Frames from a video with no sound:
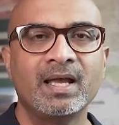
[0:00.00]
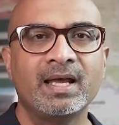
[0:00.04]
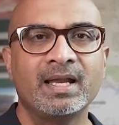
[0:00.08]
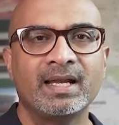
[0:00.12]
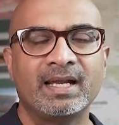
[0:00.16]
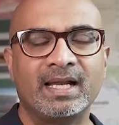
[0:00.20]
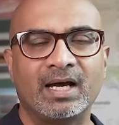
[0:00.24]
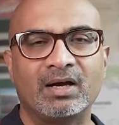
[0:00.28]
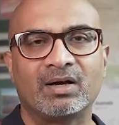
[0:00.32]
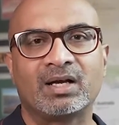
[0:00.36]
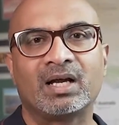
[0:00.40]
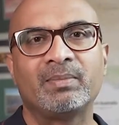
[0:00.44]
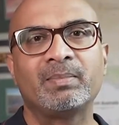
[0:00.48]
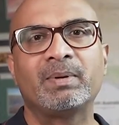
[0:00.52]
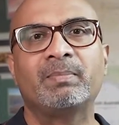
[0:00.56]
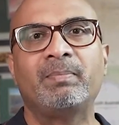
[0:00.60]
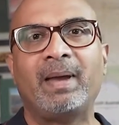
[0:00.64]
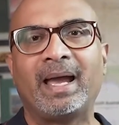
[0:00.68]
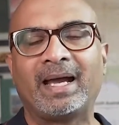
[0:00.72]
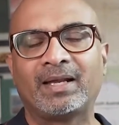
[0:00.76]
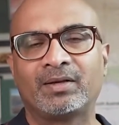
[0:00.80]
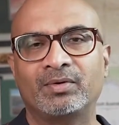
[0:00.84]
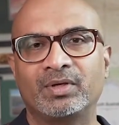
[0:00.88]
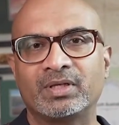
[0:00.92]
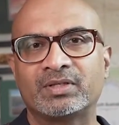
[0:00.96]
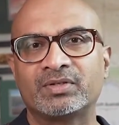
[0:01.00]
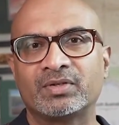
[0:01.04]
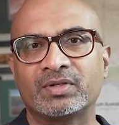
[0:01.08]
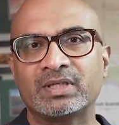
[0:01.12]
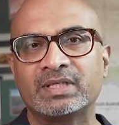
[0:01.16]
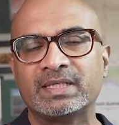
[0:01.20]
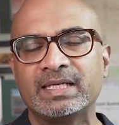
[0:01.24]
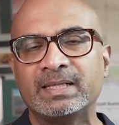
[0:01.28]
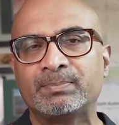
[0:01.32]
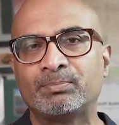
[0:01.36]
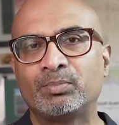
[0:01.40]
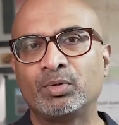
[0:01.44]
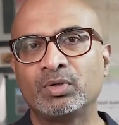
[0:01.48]
Now, coming back to it, so
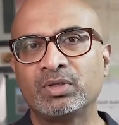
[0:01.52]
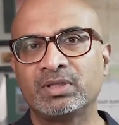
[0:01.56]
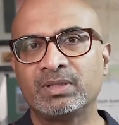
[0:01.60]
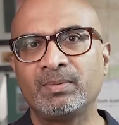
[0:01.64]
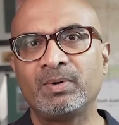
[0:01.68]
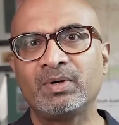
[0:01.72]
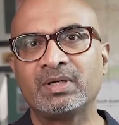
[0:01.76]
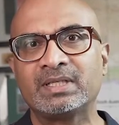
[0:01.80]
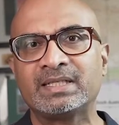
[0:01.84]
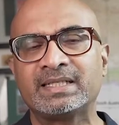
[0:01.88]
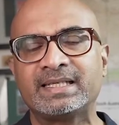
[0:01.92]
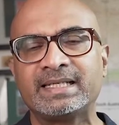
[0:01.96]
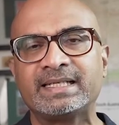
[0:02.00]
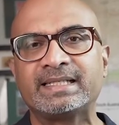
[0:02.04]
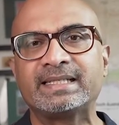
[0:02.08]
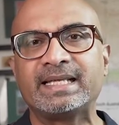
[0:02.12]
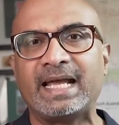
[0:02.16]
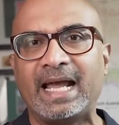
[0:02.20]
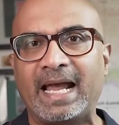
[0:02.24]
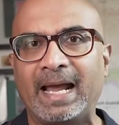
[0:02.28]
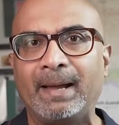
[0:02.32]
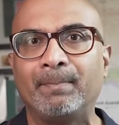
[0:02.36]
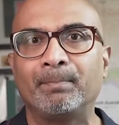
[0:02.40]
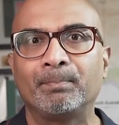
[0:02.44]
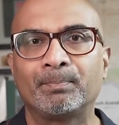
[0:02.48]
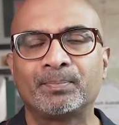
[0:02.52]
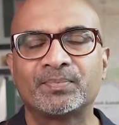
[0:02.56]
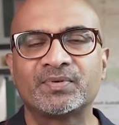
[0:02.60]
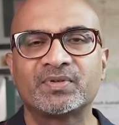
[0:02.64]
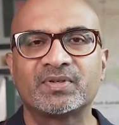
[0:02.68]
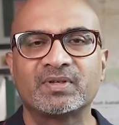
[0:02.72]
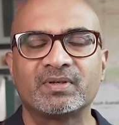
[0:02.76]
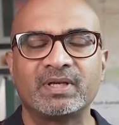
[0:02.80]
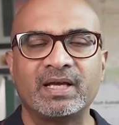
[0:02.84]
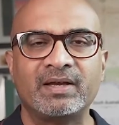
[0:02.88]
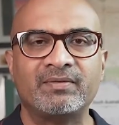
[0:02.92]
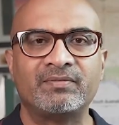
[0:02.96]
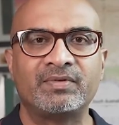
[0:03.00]
it pulls about 6
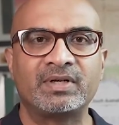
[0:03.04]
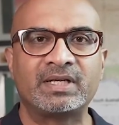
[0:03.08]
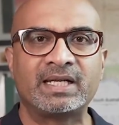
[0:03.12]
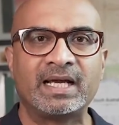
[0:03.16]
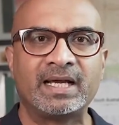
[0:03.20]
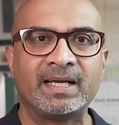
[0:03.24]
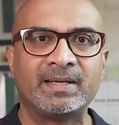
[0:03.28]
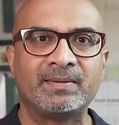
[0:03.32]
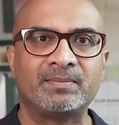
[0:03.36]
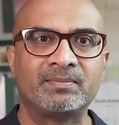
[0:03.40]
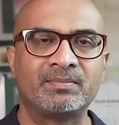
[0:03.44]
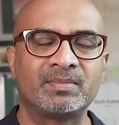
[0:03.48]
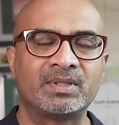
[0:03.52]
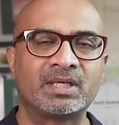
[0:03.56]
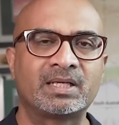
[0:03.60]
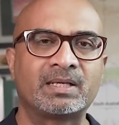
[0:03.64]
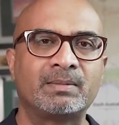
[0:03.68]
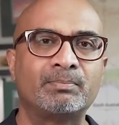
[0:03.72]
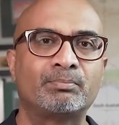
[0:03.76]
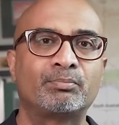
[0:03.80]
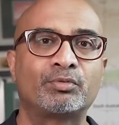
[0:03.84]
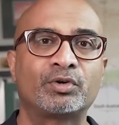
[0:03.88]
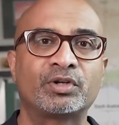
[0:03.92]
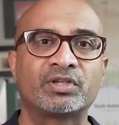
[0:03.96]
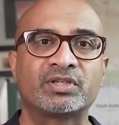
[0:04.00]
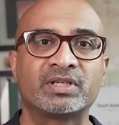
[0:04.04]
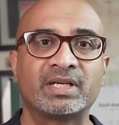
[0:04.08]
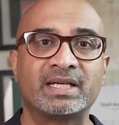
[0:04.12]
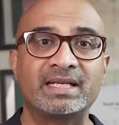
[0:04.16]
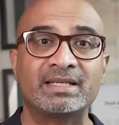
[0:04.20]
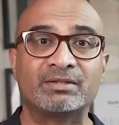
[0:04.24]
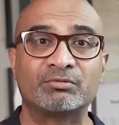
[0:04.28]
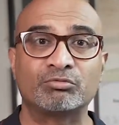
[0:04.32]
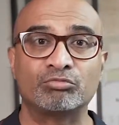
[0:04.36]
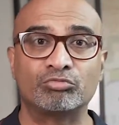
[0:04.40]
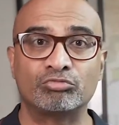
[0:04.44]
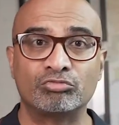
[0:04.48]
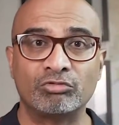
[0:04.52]
amps every time the compressor
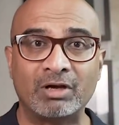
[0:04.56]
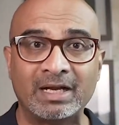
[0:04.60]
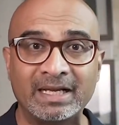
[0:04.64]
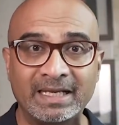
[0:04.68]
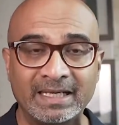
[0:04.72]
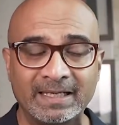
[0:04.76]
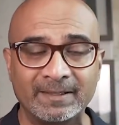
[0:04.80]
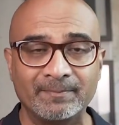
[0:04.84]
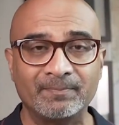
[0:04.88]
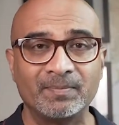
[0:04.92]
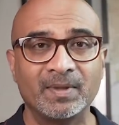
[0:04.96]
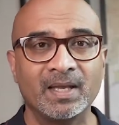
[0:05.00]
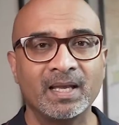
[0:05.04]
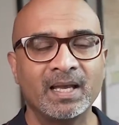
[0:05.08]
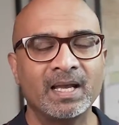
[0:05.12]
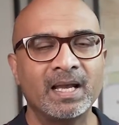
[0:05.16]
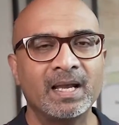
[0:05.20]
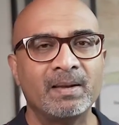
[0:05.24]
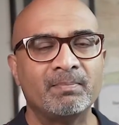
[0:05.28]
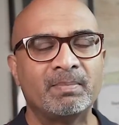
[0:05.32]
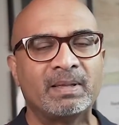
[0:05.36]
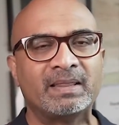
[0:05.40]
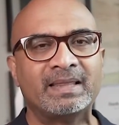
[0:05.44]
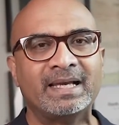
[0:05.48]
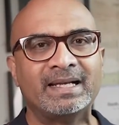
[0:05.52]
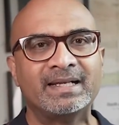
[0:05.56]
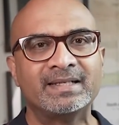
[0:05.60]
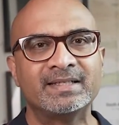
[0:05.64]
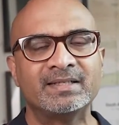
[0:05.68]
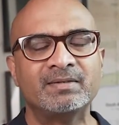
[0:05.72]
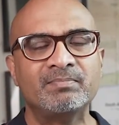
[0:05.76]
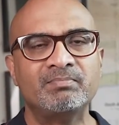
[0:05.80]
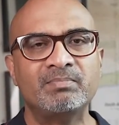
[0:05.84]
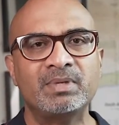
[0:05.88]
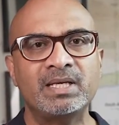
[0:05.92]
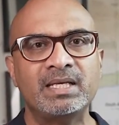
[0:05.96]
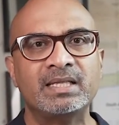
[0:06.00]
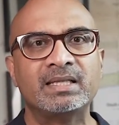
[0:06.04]
is running, but that
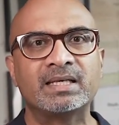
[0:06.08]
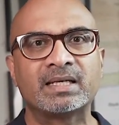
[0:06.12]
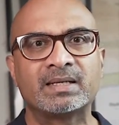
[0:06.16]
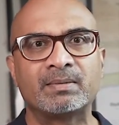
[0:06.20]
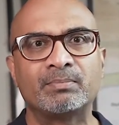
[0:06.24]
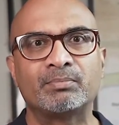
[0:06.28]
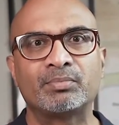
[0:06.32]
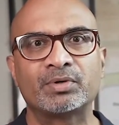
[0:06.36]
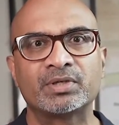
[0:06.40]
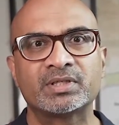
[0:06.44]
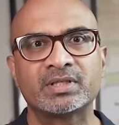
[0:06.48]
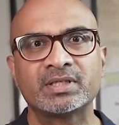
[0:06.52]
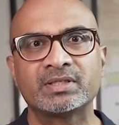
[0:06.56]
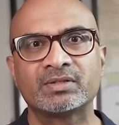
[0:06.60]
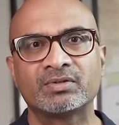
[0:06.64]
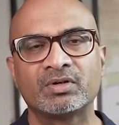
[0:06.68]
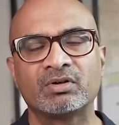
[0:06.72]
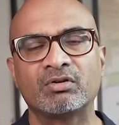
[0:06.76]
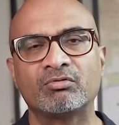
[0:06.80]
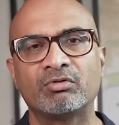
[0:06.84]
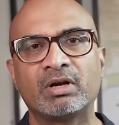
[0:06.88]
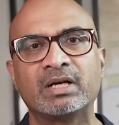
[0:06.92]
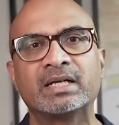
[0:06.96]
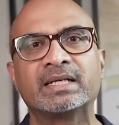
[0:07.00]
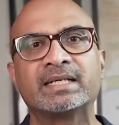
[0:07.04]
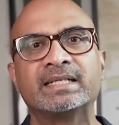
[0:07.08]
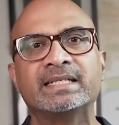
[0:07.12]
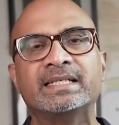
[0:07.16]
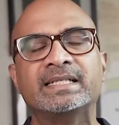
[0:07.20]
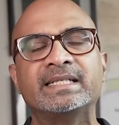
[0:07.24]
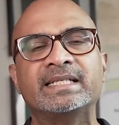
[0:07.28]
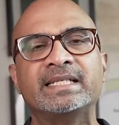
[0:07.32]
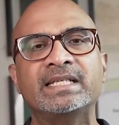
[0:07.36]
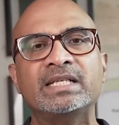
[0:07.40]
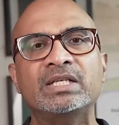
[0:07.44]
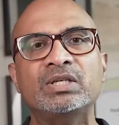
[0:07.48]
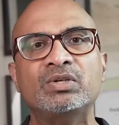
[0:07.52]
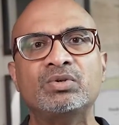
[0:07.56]
doesn't mean the compressor is going to run
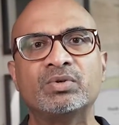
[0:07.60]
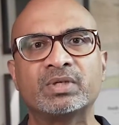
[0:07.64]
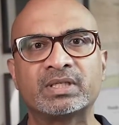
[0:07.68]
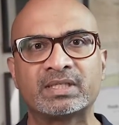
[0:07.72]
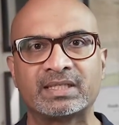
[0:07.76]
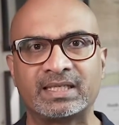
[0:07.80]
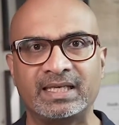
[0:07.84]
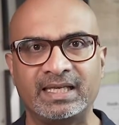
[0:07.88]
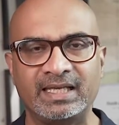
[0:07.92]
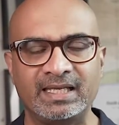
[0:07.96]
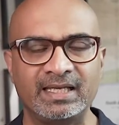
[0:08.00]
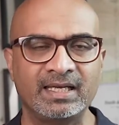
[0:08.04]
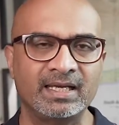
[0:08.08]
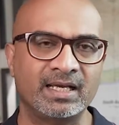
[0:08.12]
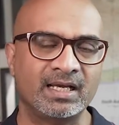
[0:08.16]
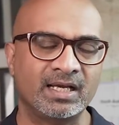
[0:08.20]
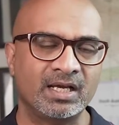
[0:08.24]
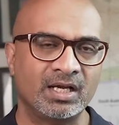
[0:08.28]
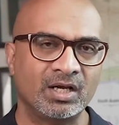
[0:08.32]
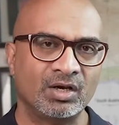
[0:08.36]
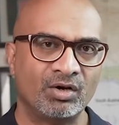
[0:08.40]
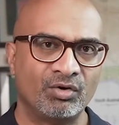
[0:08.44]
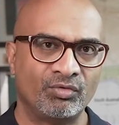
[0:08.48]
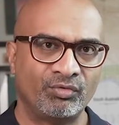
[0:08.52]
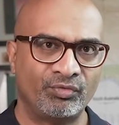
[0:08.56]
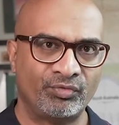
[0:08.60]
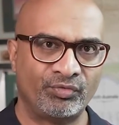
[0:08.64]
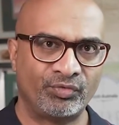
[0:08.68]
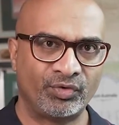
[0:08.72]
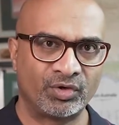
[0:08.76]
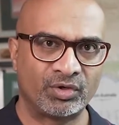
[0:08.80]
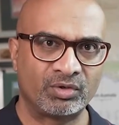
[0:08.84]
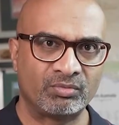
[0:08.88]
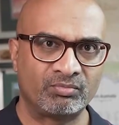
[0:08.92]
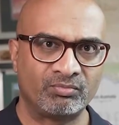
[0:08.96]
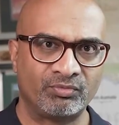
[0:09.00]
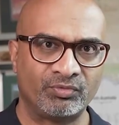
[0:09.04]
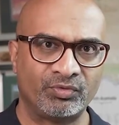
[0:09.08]
continuously
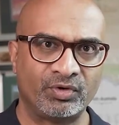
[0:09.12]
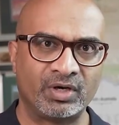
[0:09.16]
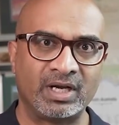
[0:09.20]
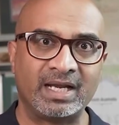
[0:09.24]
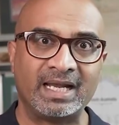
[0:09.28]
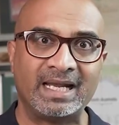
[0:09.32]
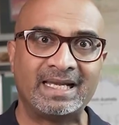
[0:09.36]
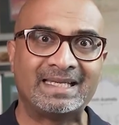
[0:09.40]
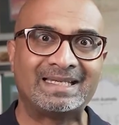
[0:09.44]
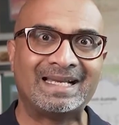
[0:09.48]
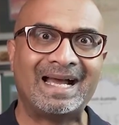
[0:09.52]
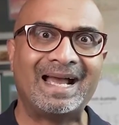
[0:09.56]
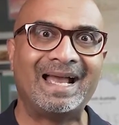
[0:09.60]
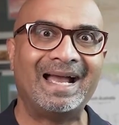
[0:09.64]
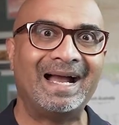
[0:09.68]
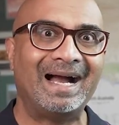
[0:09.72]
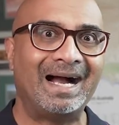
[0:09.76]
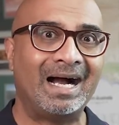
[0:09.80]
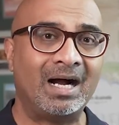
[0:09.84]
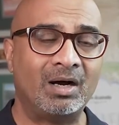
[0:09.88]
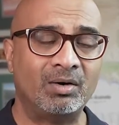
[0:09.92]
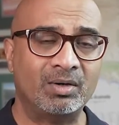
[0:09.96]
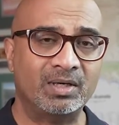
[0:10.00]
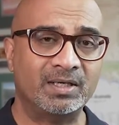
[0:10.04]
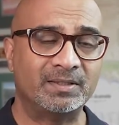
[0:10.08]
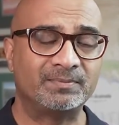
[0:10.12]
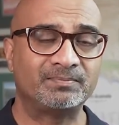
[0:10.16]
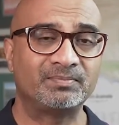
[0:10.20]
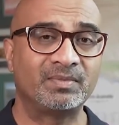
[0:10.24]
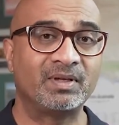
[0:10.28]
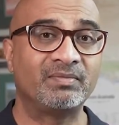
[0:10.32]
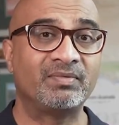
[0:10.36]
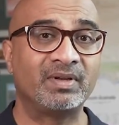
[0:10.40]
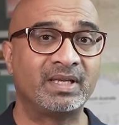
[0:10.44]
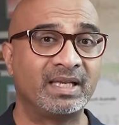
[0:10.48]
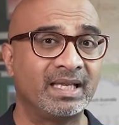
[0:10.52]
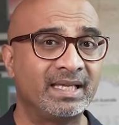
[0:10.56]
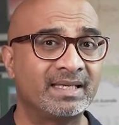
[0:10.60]
for an entire hour.
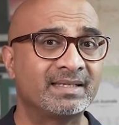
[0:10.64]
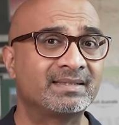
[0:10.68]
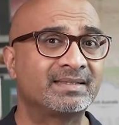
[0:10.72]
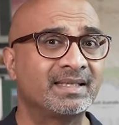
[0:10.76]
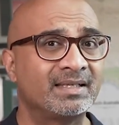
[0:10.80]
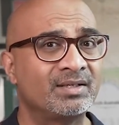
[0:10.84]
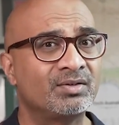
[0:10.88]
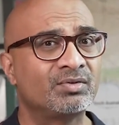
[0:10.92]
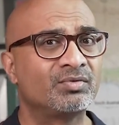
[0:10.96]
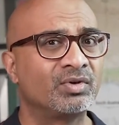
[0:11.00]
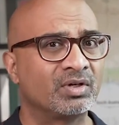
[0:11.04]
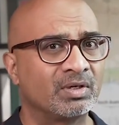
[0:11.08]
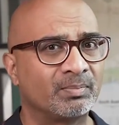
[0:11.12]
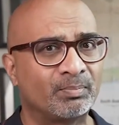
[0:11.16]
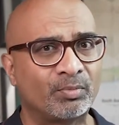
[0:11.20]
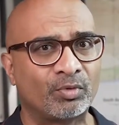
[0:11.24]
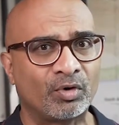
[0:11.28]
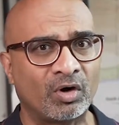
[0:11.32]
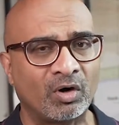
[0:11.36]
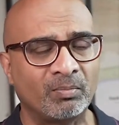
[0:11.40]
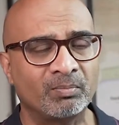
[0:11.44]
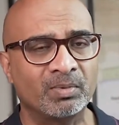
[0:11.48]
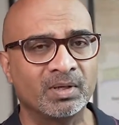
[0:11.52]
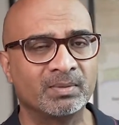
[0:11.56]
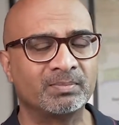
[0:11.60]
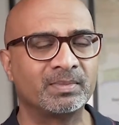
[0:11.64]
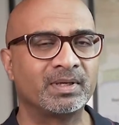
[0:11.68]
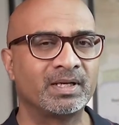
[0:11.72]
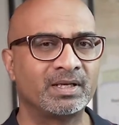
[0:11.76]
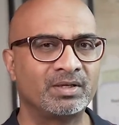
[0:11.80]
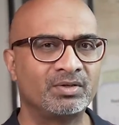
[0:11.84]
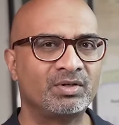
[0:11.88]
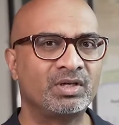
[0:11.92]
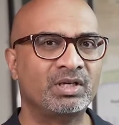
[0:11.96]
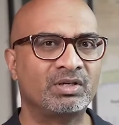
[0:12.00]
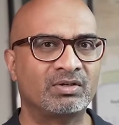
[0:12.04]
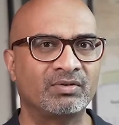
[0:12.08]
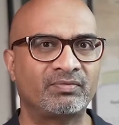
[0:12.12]
If it is, then you've got a problem and
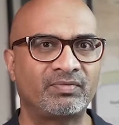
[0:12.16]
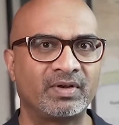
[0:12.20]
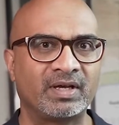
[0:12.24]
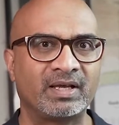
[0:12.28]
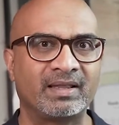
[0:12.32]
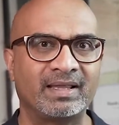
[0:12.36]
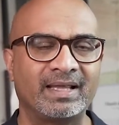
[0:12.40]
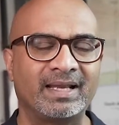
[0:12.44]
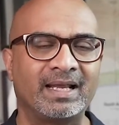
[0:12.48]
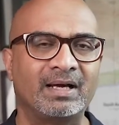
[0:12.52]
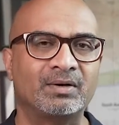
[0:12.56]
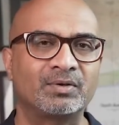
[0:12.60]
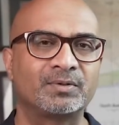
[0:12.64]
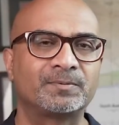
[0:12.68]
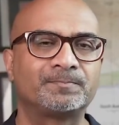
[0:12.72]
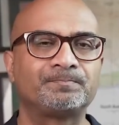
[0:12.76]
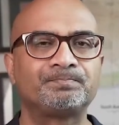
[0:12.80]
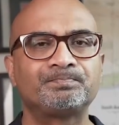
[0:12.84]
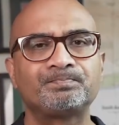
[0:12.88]
you need to figure that out.